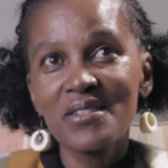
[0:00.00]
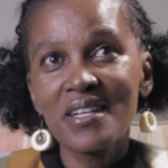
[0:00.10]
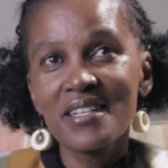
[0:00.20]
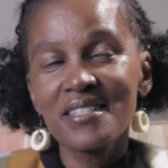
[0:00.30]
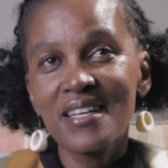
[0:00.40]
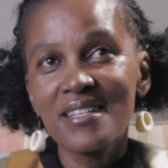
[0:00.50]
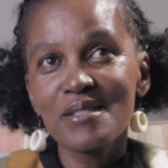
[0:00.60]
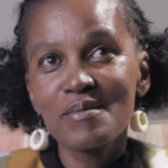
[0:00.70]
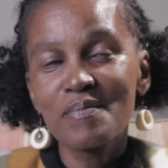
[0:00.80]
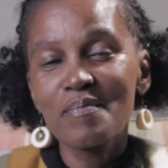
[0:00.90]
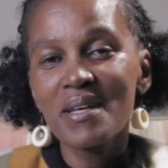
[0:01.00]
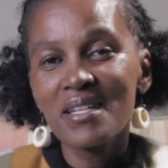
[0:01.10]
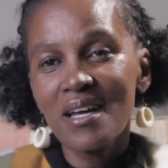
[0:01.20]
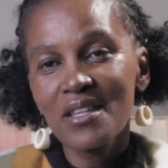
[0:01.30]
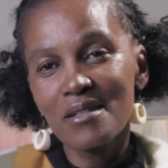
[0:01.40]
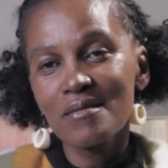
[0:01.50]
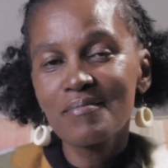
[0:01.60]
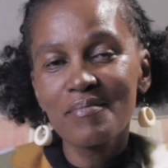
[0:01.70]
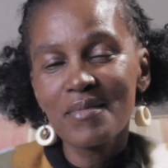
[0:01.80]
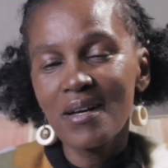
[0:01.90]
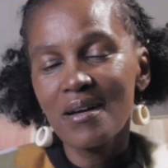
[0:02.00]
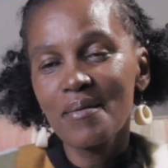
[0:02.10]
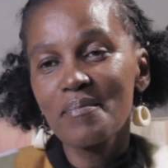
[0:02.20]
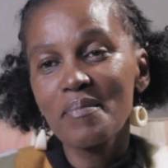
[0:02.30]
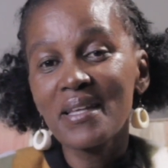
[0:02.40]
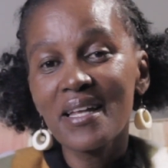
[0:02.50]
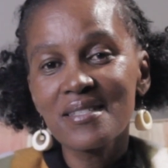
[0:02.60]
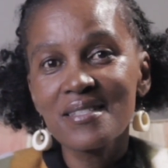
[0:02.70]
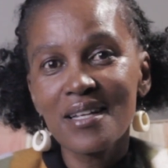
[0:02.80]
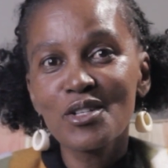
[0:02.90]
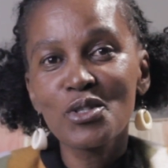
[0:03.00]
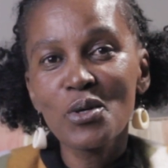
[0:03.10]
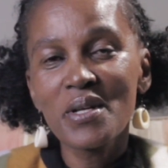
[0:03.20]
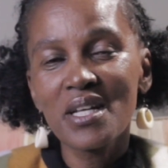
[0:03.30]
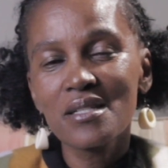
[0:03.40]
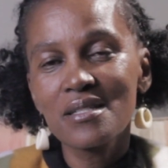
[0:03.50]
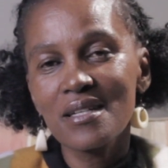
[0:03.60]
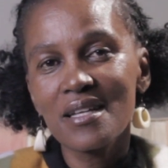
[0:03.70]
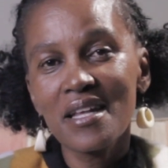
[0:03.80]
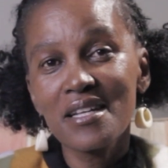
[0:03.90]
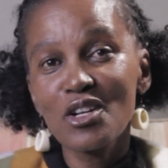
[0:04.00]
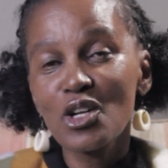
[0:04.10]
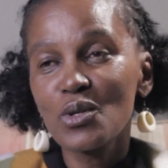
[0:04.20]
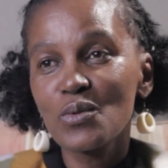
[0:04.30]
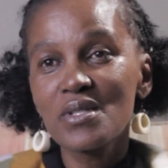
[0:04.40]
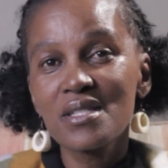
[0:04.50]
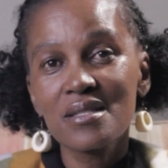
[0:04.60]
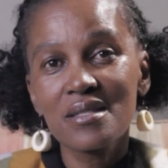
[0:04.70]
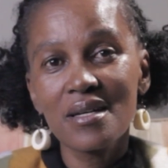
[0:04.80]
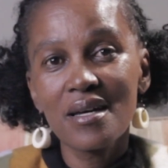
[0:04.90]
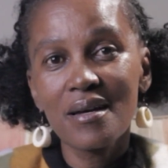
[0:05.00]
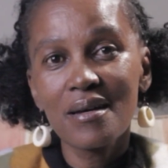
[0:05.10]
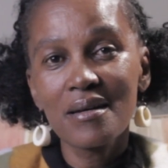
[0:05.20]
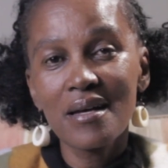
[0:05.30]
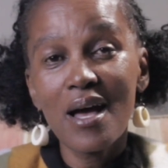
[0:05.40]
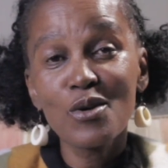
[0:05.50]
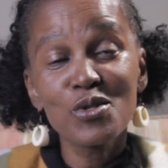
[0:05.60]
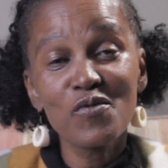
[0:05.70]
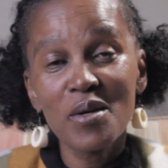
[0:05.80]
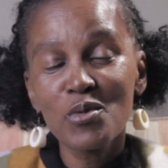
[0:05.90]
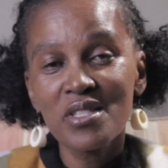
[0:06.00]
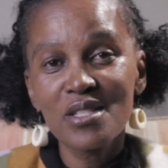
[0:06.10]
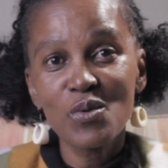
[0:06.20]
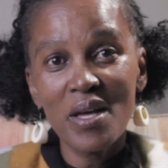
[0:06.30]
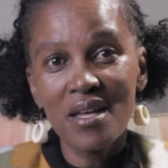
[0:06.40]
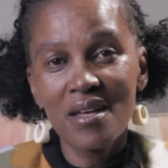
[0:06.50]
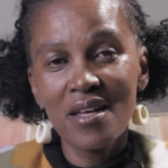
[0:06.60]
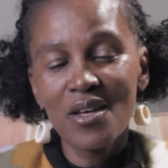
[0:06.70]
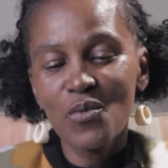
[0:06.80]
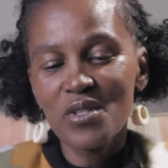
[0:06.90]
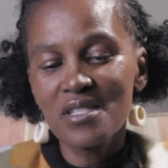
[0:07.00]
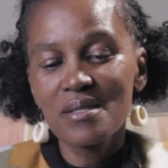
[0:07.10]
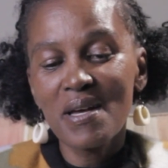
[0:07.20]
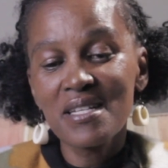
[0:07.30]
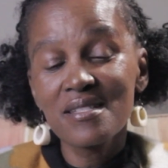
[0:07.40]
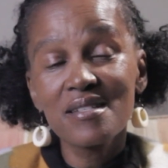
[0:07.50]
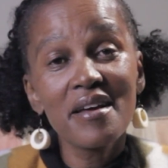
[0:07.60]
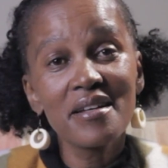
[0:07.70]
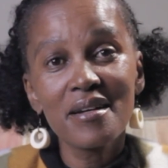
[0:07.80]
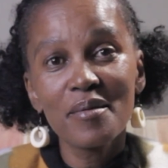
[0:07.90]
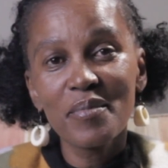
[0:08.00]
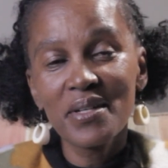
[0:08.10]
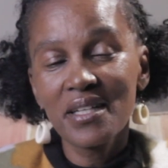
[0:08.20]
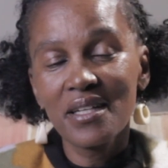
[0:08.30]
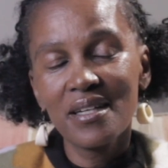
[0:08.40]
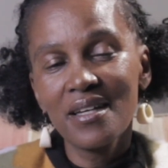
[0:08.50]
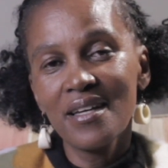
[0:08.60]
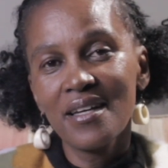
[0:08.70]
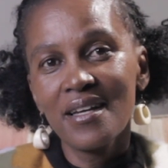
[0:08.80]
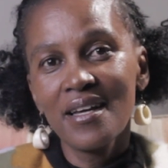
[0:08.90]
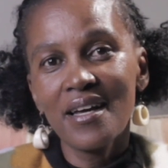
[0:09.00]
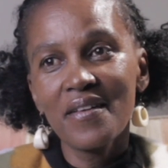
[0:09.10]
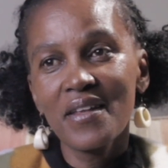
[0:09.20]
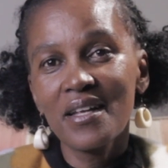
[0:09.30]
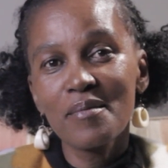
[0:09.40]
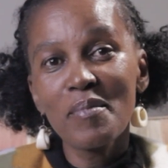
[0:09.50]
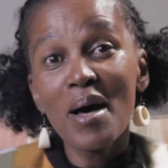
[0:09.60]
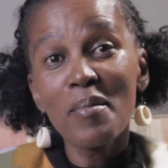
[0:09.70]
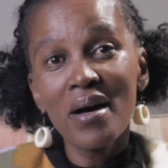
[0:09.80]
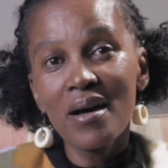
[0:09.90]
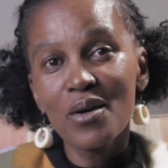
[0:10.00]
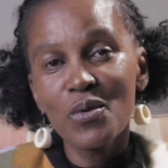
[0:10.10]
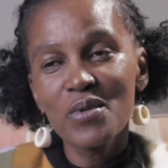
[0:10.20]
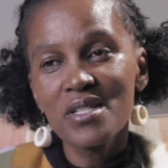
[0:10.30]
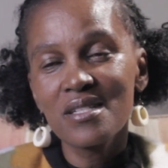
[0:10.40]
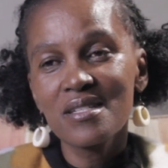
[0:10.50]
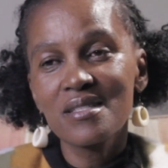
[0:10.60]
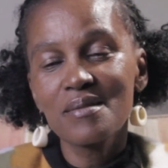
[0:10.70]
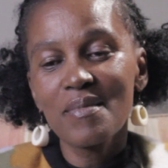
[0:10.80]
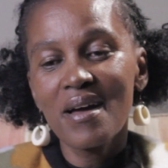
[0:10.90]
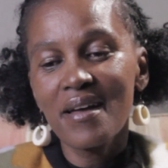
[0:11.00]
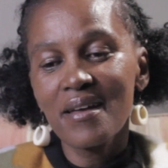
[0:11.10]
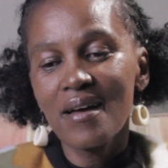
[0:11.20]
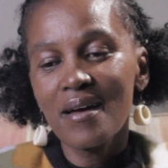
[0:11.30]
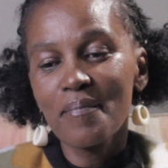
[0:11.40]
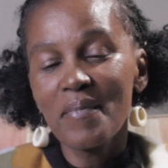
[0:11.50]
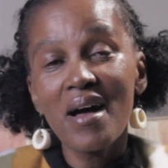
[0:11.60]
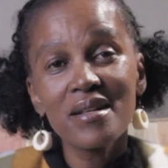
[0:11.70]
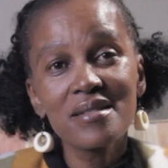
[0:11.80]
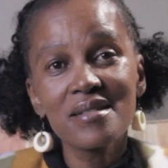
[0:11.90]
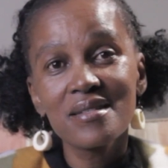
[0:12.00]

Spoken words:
Zion Garden has many other plants that grow in it. That includes House of Nabozizwe, which is my designing company, and then Baba, which is my art